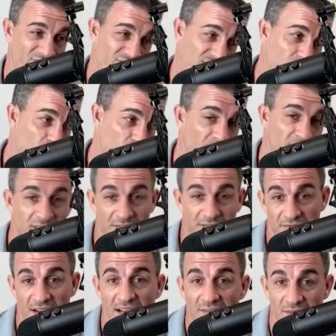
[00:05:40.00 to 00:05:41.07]
4 to
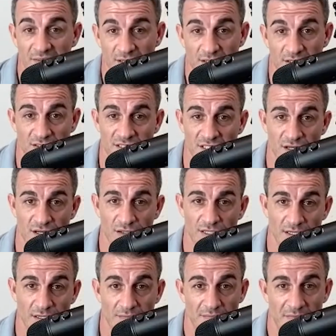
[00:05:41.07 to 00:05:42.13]
5 years
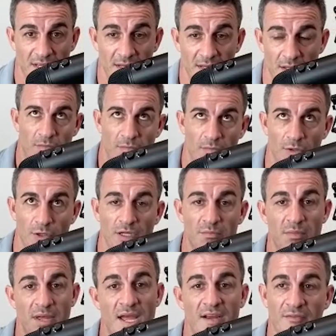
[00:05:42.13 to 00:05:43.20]
earlier. And looking
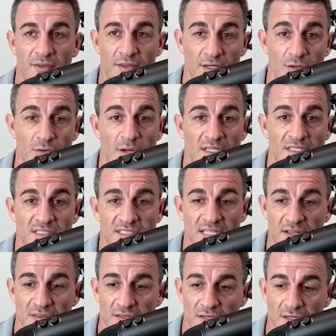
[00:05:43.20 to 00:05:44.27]
back for the new agents
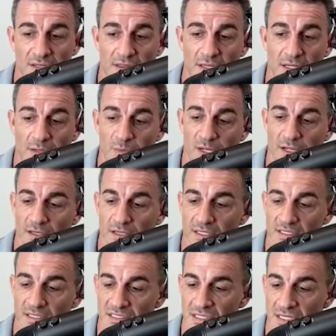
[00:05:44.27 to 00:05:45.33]
out there to think about
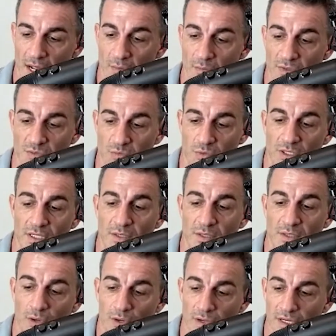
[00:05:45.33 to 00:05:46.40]
is I was really
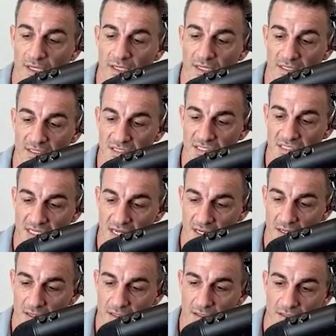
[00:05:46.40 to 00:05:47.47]
worried and
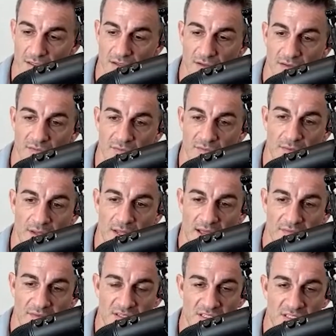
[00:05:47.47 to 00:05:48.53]
scared of
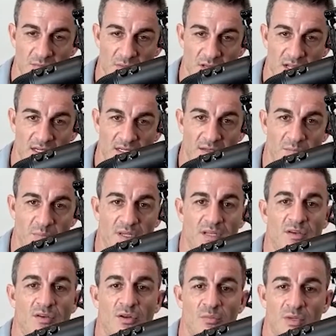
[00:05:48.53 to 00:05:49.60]
having somebody
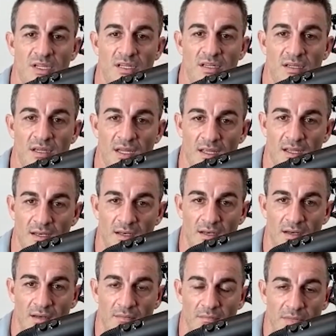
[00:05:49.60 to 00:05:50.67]
depend on me and
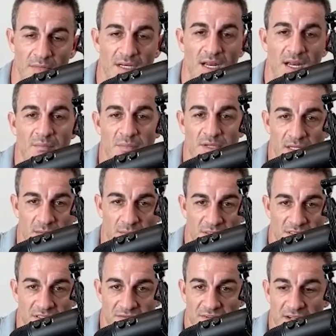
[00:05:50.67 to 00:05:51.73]
me not be able
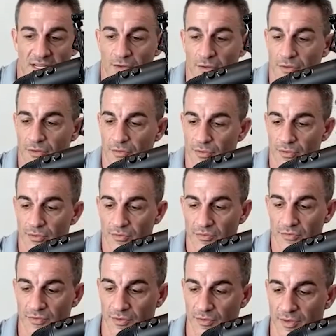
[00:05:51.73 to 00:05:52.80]
to follow through
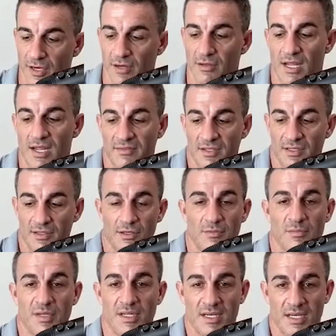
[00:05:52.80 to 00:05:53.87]
for their livelihood
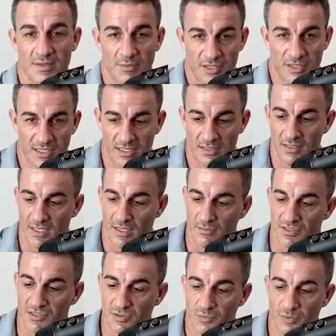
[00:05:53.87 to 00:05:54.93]
and being able to eat. And that
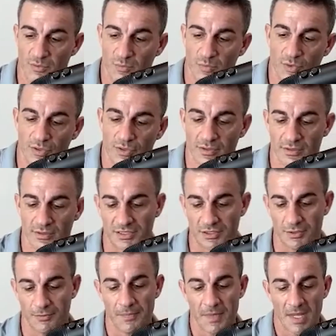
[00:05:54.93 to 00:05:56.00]
was super important.
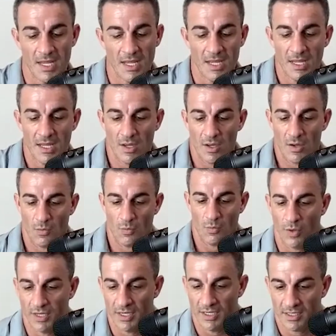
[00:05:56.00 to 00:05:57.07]
So
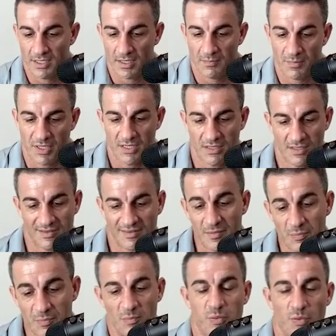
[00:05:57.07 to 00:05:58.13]
what ended up being the
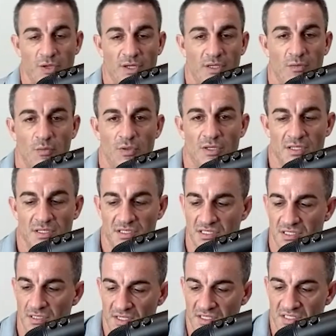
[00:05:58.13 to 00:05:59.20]
tipping point
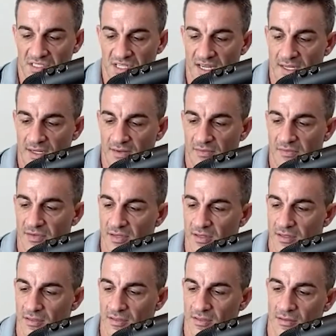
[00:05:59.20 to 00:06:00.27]
was I saved
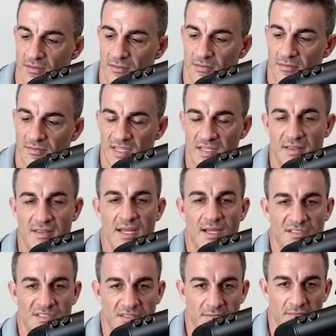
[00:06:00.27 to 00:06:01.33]

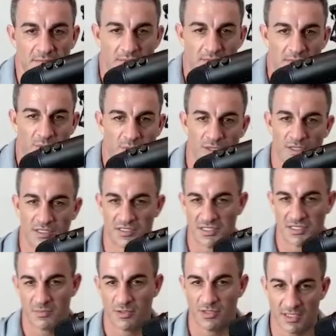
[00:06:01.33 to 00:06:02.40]
$10,000, put in a separate